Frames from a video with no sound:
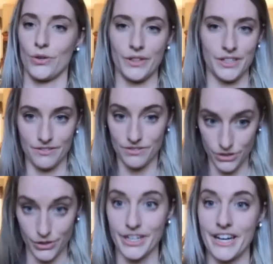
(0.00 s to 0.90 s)
and
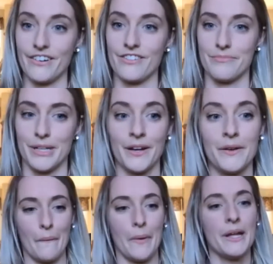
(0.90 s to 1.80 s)
took care of me.
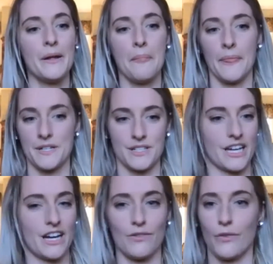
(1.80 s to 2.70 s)
That's just
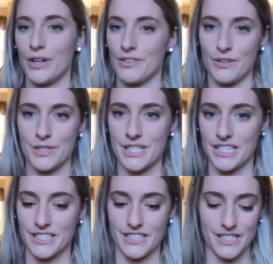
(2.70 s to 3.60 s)
kind of one of those
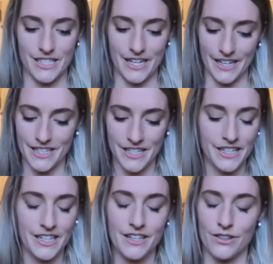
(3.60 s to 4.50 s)
things that
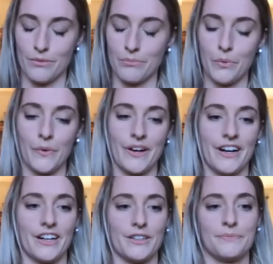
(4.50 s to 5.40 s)
the
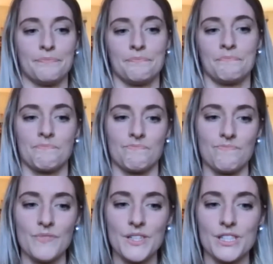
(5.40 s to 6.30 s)
more
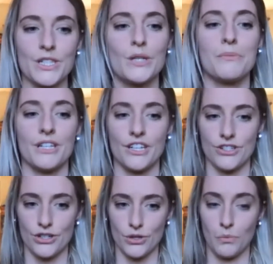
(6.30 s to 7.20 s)
it's a human
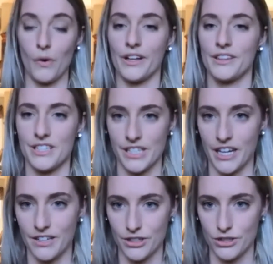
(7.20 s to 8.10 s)
nature to want this
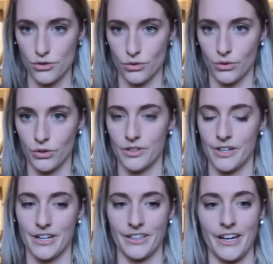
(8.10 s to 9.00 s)
kind of control over
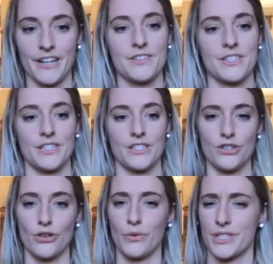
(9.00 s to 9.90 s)
our lives and to
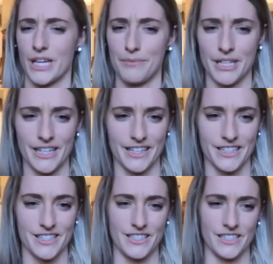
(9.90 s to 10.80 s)
know what's coming
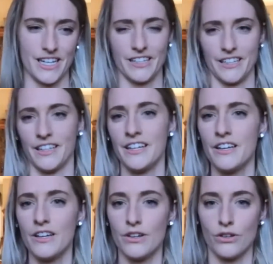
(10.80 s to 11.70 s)
next and kind of
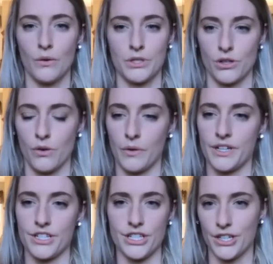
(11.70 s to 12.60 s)
go what's according
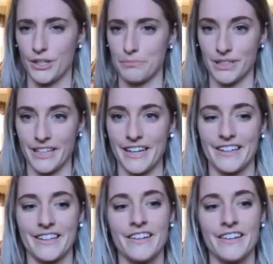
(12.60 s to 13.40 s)
to your plan